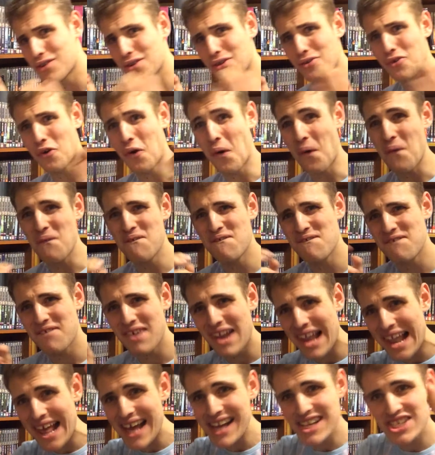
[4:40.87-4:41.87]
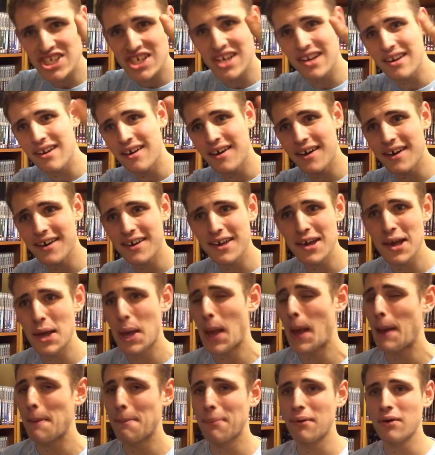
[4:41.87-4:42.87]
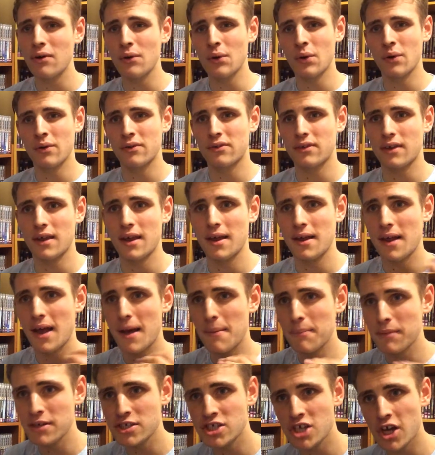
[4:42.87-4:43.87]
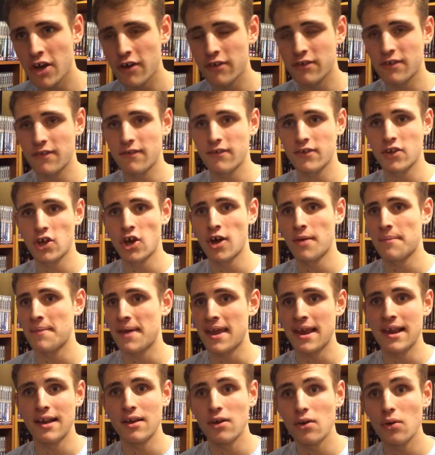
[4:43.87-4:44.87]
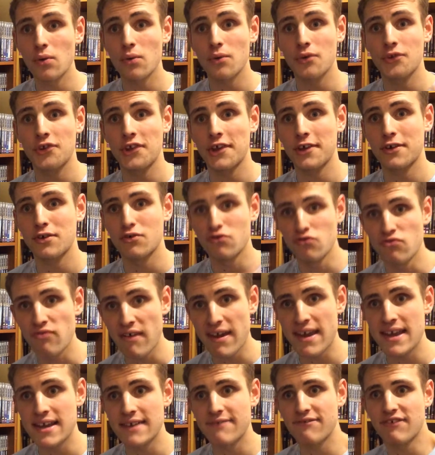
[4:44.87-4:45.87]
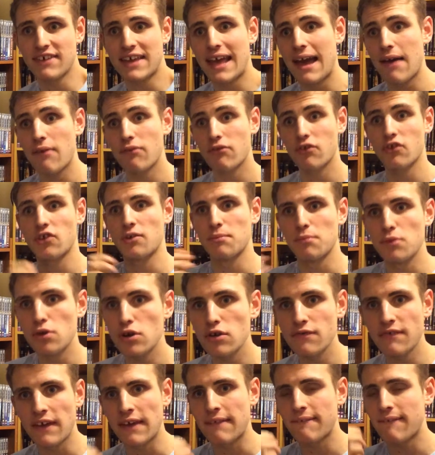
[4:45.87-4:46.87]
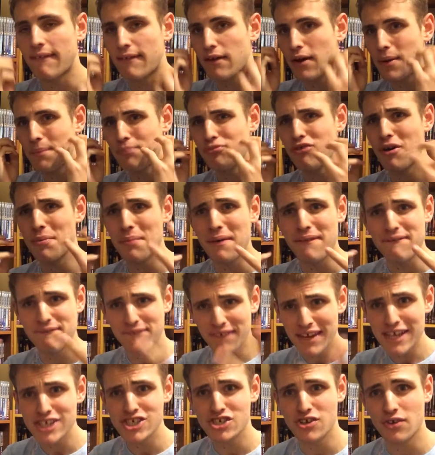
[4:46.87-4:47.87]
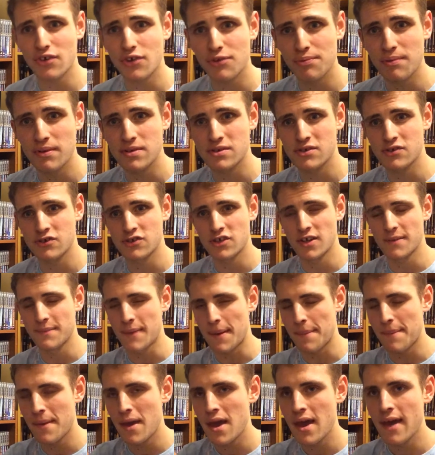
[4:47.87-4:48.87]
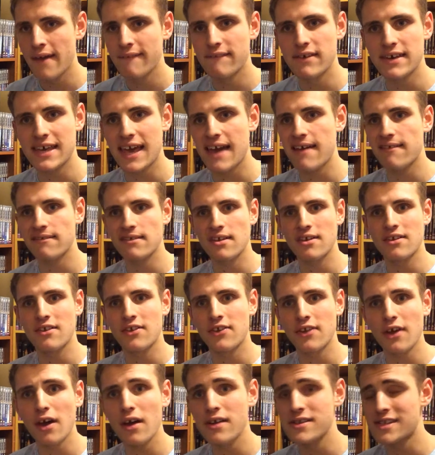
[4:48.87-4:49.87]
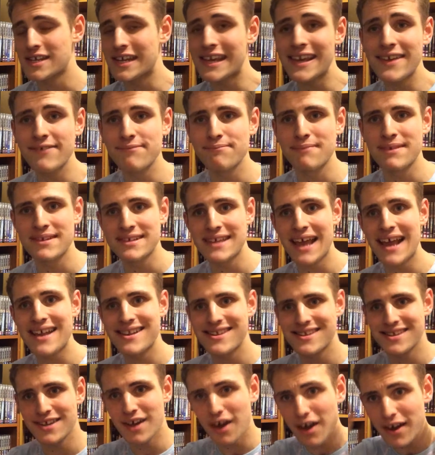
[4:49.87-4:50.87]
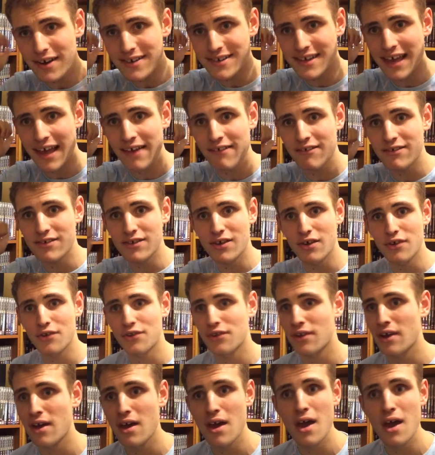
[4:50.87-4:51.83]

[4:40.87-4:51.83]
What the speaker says: look all flashy like, but a majority of the time it looks great. The characters are moving, they've got proper facial expressions on them. The character designs, even the dead side characters,